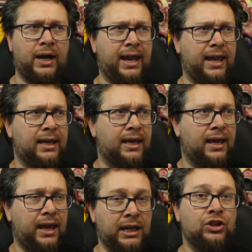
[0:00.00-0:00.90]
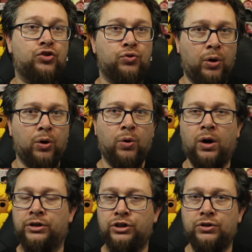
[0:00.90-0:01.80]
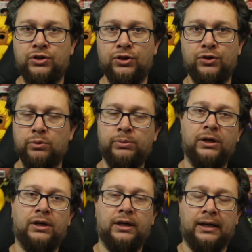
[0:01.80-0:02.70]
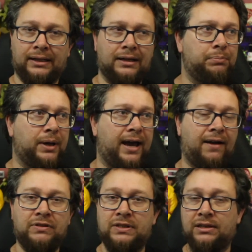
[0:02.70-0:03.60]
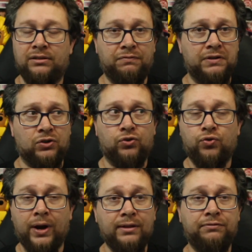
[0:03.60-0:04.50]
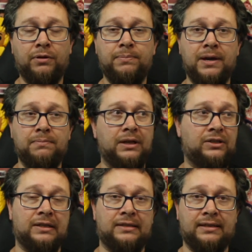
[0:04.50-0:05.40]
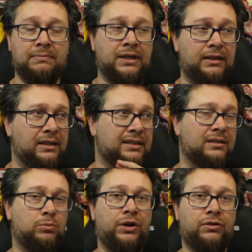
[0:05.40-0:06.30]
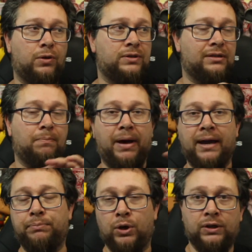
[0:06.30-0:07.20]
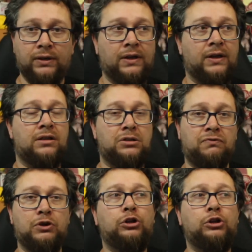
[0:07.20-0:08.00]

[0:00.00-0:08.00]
a intro on YouTube clip. I haven't seen an official trailer from them. It just seems like this is one of those in the back burner. So if you're